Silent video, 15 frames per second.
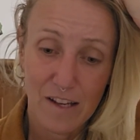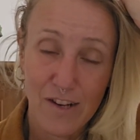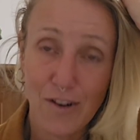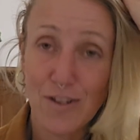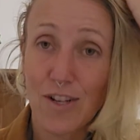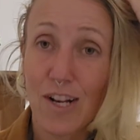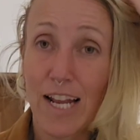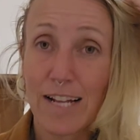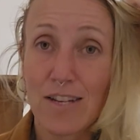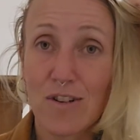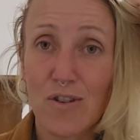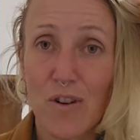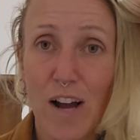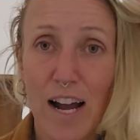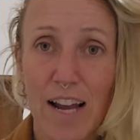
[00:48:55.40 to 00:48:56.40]
so let's
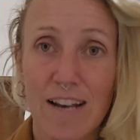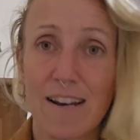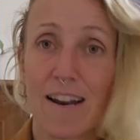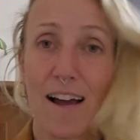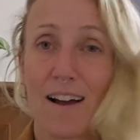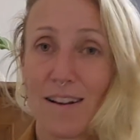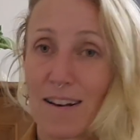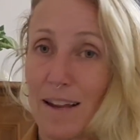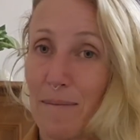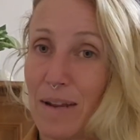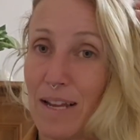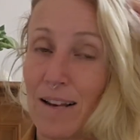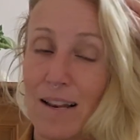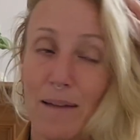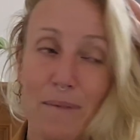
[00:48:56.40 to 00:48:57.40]
try it now. Let
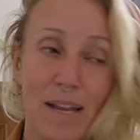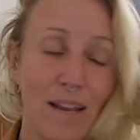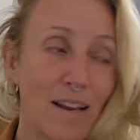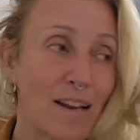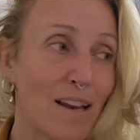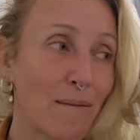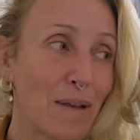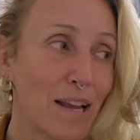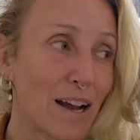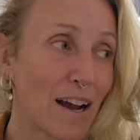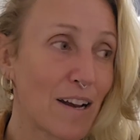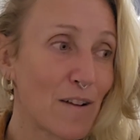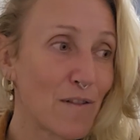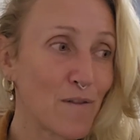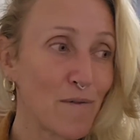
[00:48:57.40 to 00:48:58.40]
me
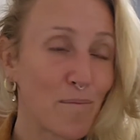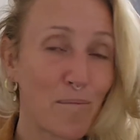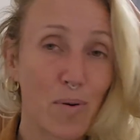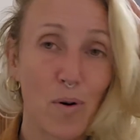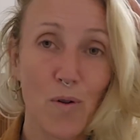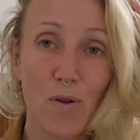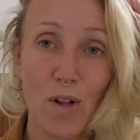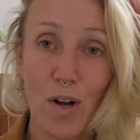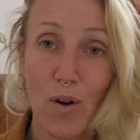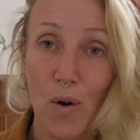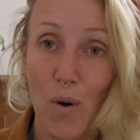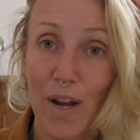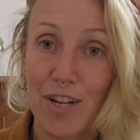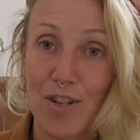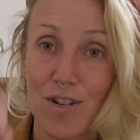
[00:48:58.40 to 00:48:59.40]
kind of pull a
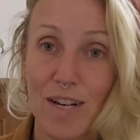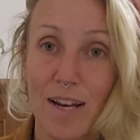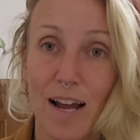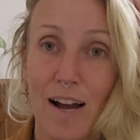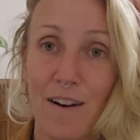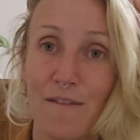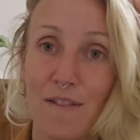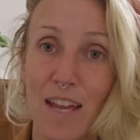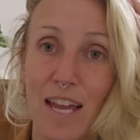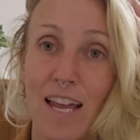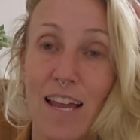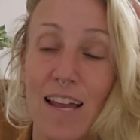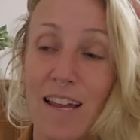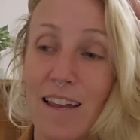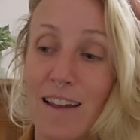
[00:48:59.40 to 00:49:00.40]
question out of the
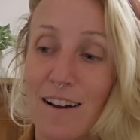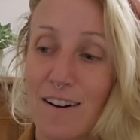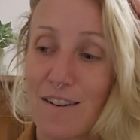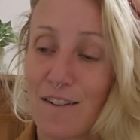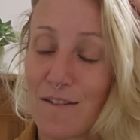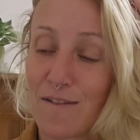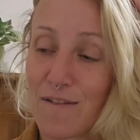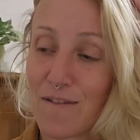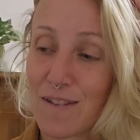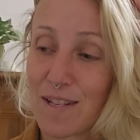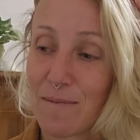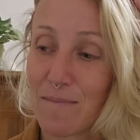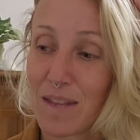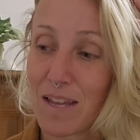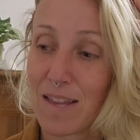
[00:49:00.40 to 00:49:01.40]
air here of
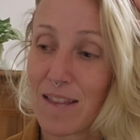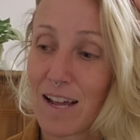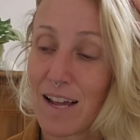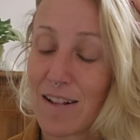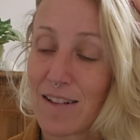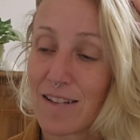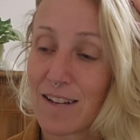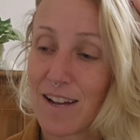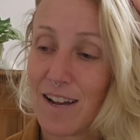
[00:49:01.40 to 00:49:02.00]
something that